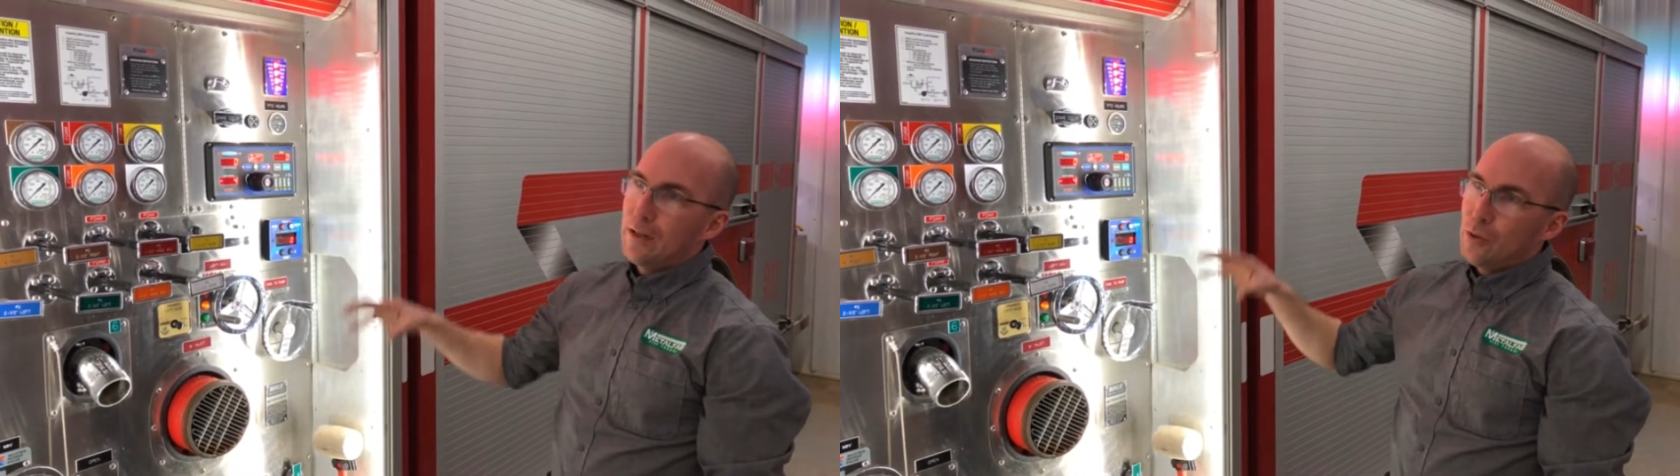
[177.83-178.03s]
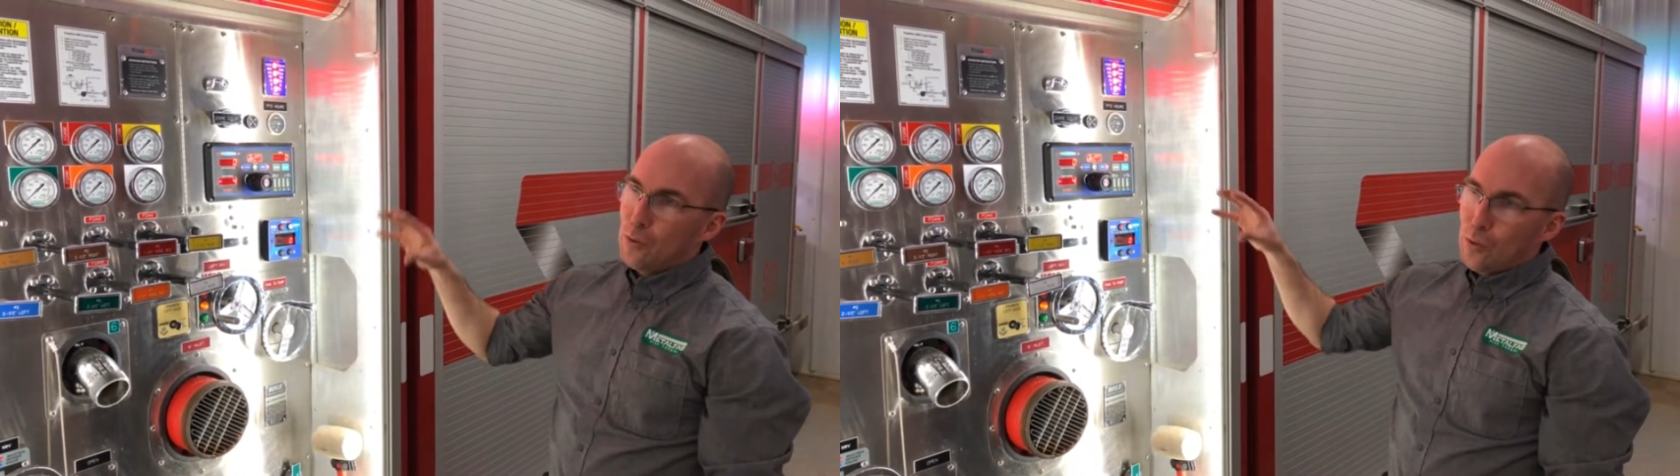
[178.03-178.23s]

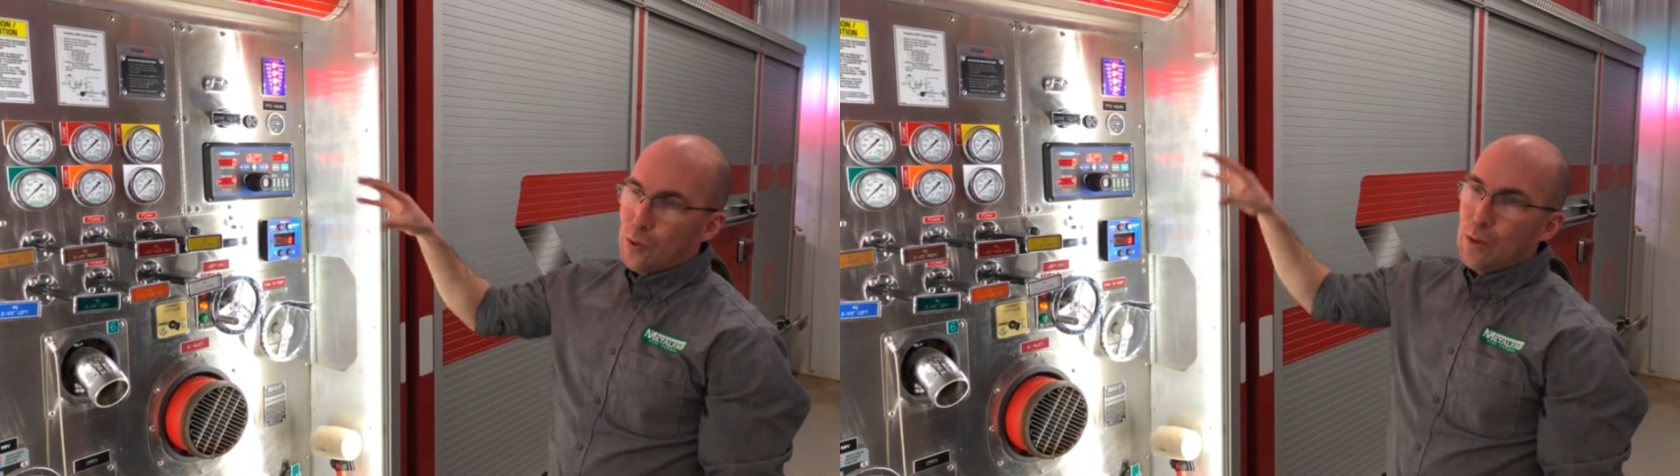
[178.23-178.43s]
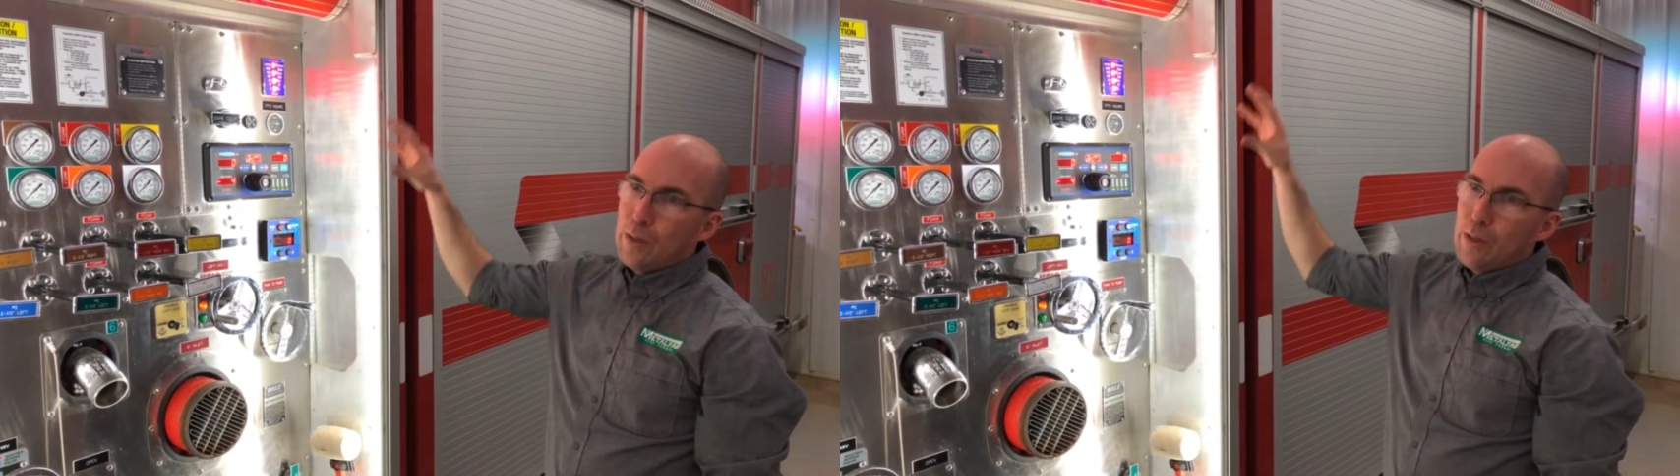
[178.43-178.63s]
you
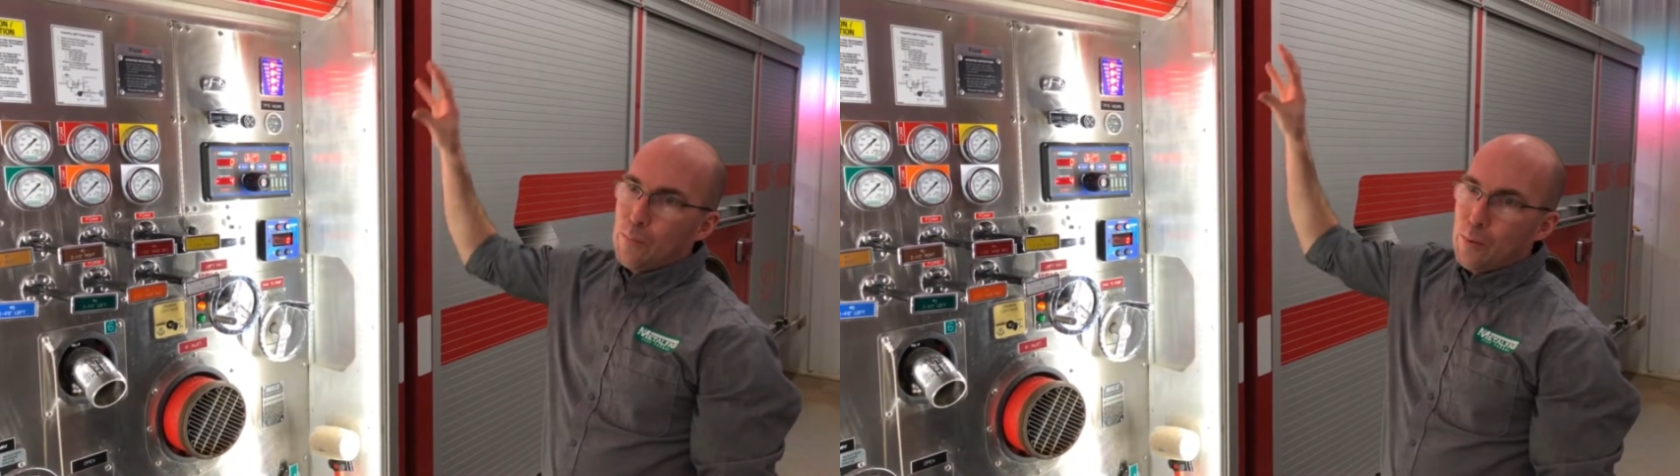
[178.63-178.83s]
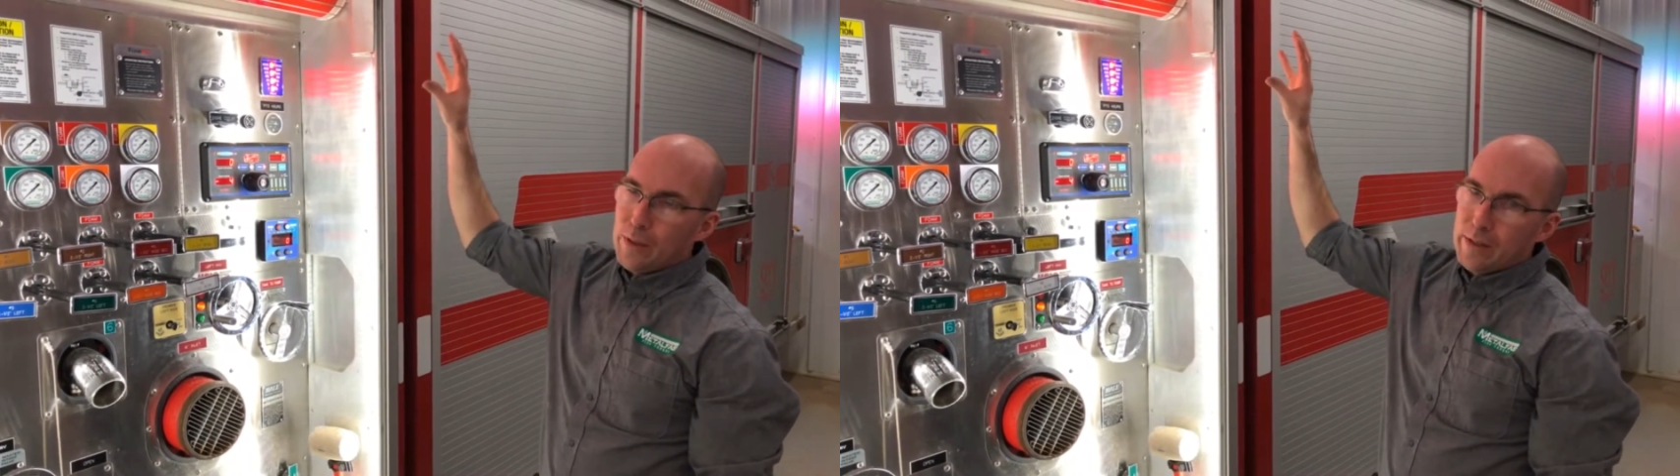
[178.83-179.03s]
could
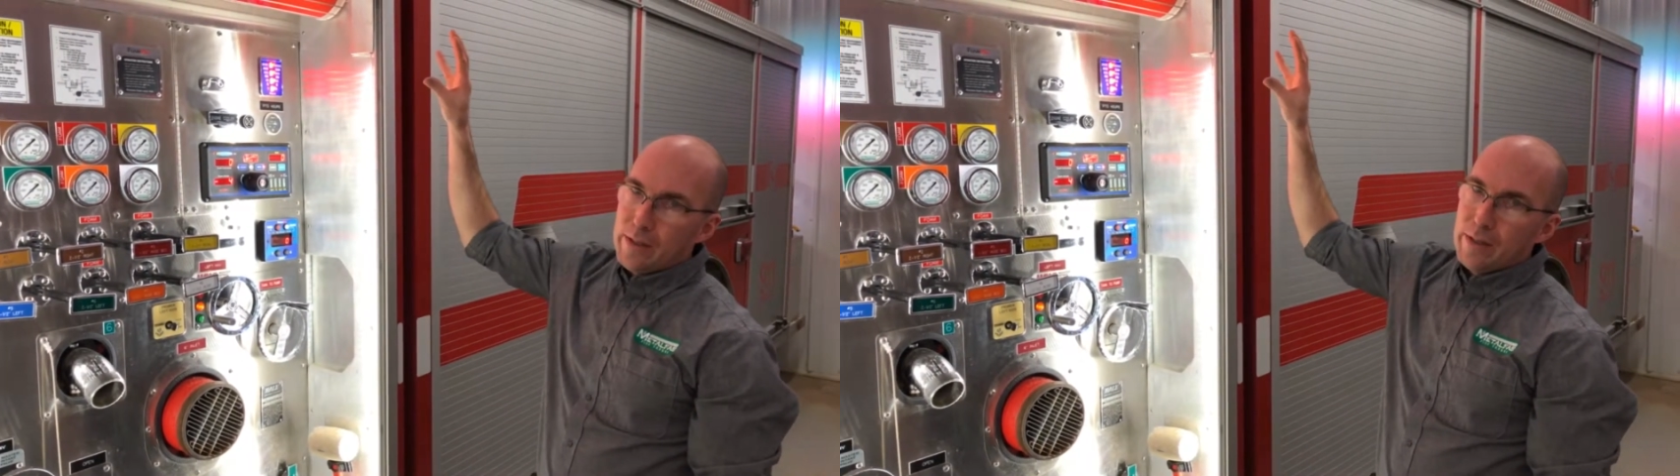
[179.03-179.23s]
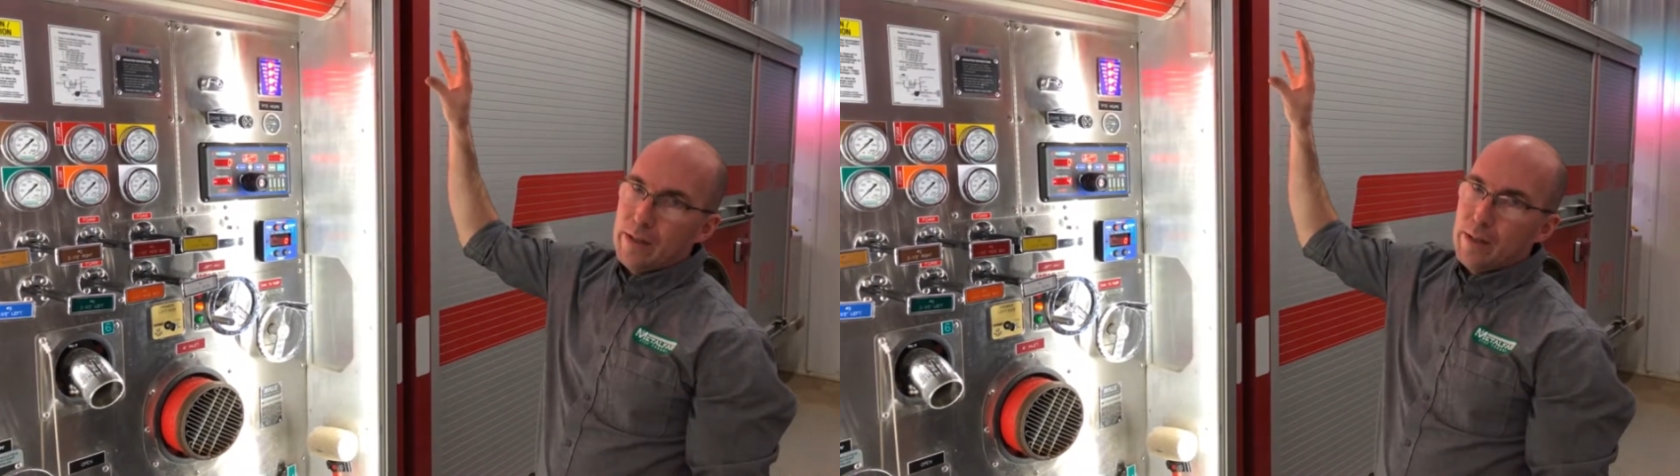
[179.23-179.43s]
put
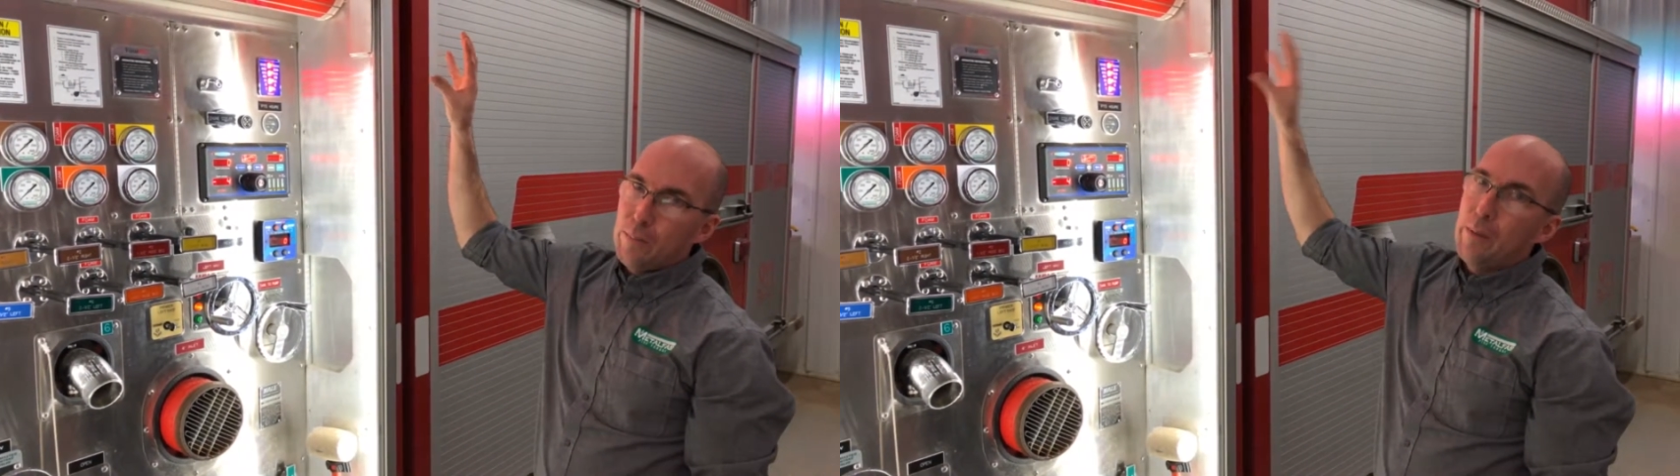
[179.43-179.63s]
the